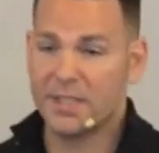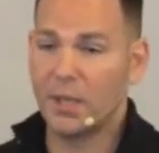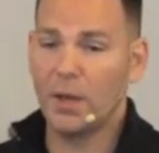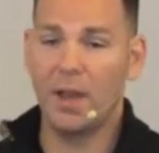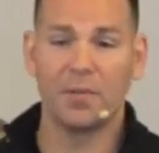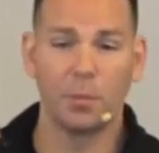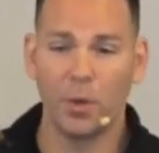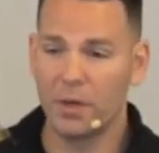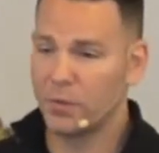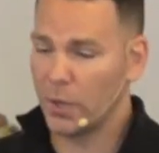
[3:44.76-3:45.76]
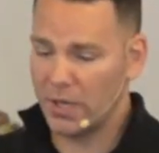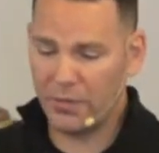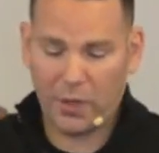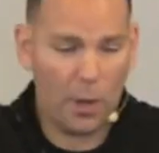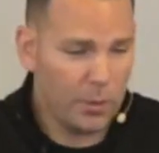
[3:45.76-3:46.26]
they don't have the burden of trying to
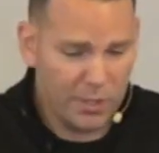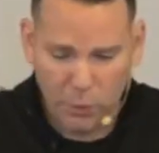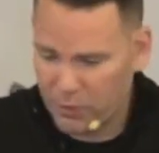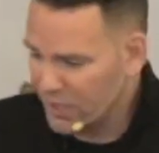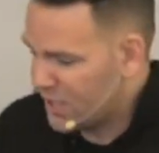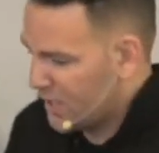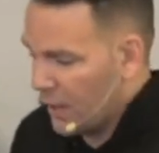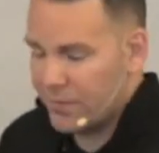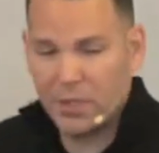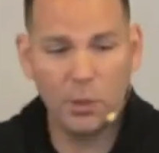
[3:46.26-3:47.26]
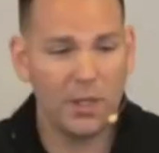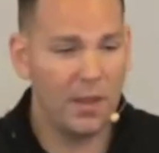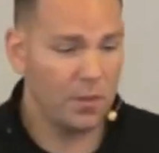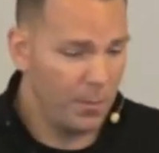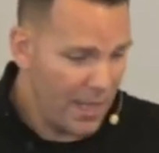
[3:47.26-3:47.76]
figure out what to do with the stuff that you
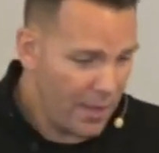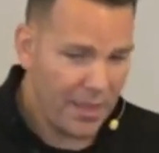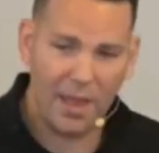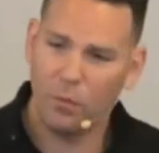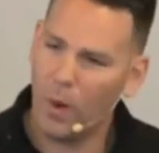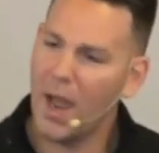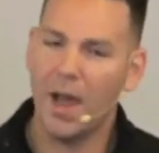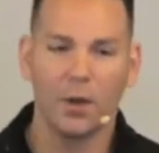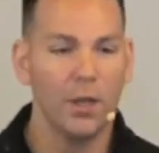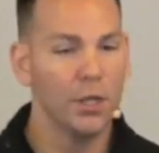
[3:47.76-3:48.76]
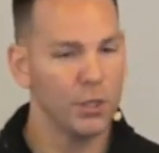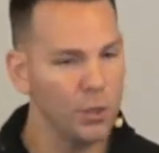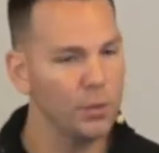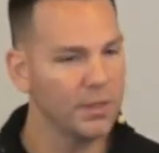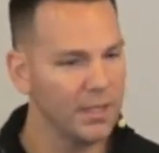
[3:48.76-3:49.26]
gave them. Now they have, wow,
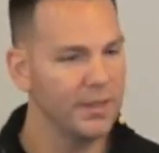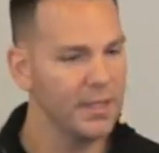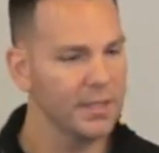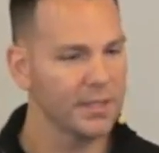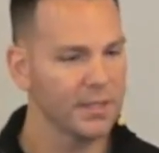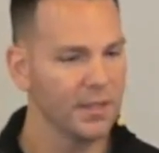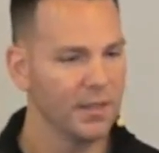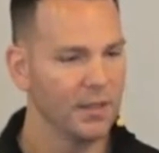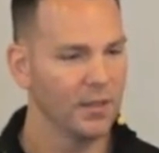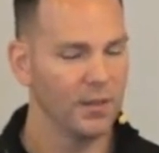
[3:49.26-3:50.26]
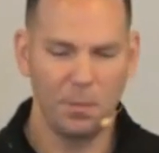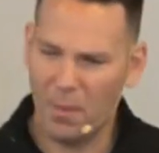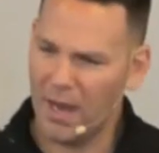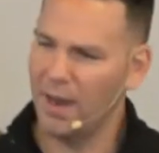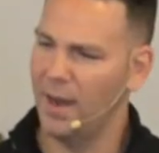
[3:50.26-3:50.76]
you did this in
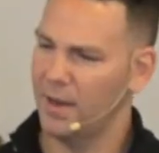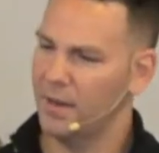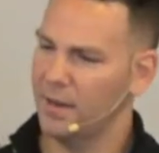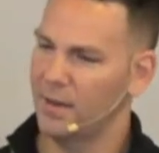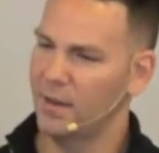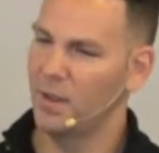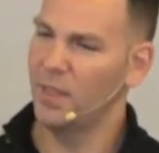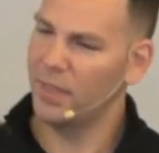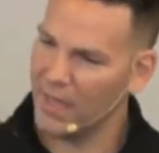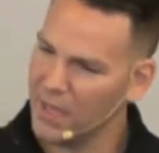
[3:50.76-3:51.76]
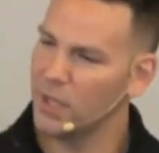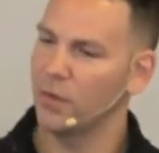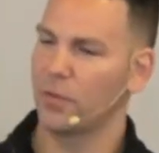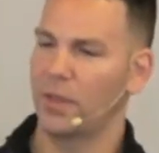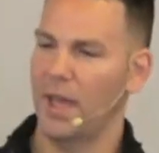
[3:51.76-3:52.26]
my honor? Thank you
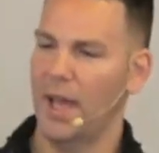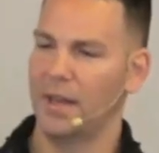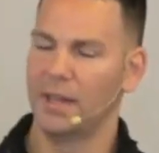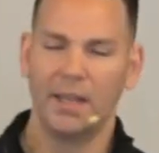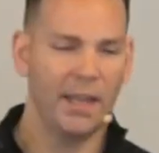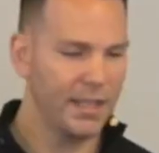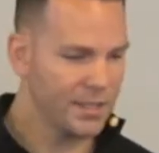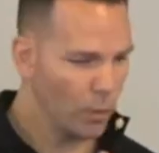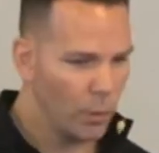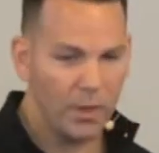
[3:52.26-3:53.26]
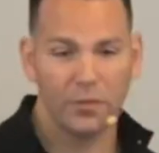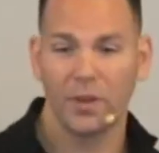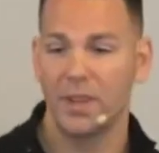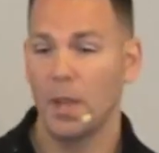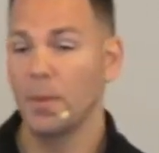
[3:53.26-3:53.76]
for that. It's a win for them.